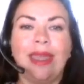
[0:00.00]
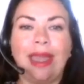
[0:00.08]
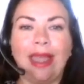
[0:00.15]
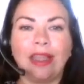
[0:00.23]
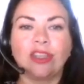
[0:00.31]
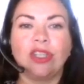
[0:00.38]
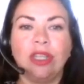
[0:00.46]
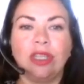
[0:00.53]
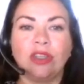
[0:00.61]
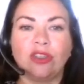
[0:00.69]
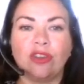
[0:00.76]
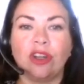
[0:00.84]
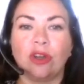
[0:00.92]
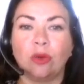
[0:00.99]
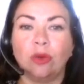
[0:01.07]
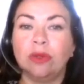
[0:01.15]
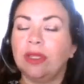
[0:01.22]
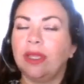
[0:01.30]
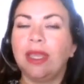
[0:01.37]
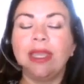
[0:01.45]
actually control,
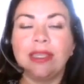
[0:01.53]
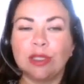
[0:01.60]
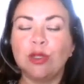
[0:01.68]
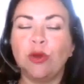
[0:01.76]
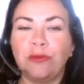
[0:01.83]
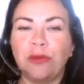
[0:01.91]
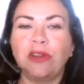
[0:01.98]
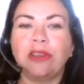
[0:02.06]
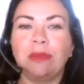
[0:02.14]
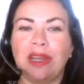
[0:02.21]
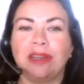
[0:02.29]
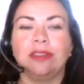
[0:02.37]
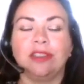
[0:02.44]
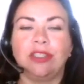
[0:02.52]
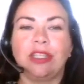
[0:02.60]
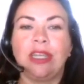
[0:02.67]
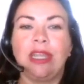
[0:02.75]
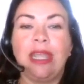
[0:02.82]
it's not very much.